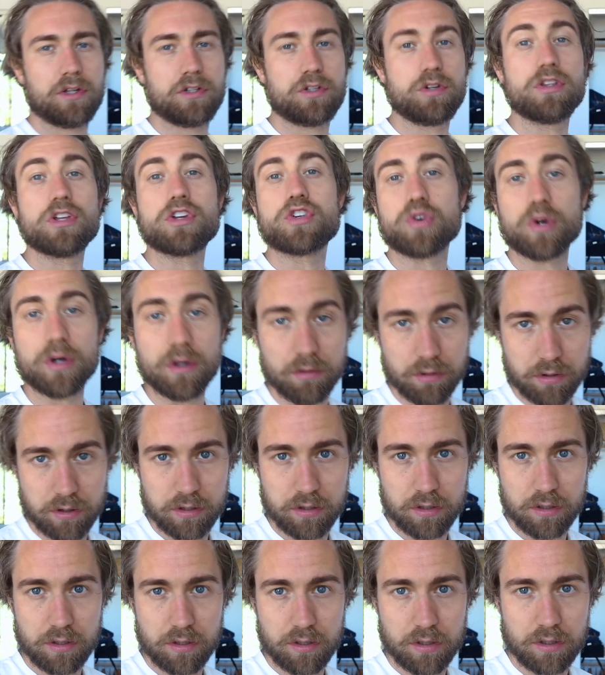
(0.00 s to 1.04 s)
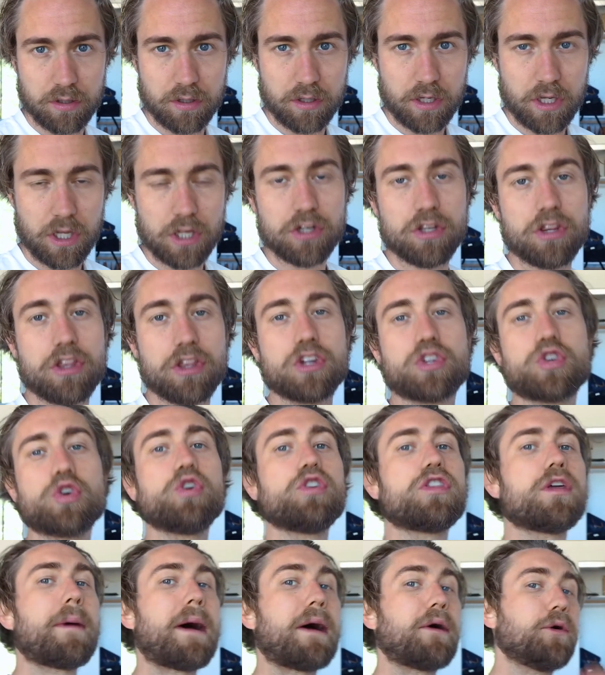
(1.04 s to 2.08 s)
to the truth
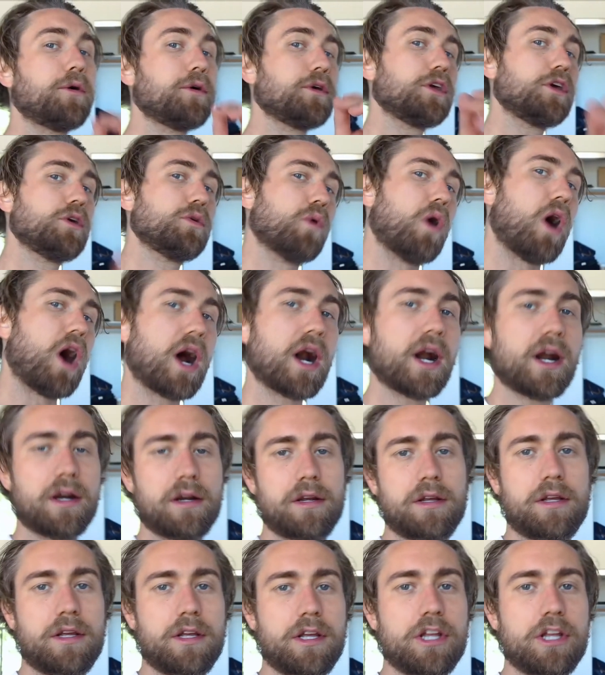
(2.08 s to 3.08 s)
about who you are,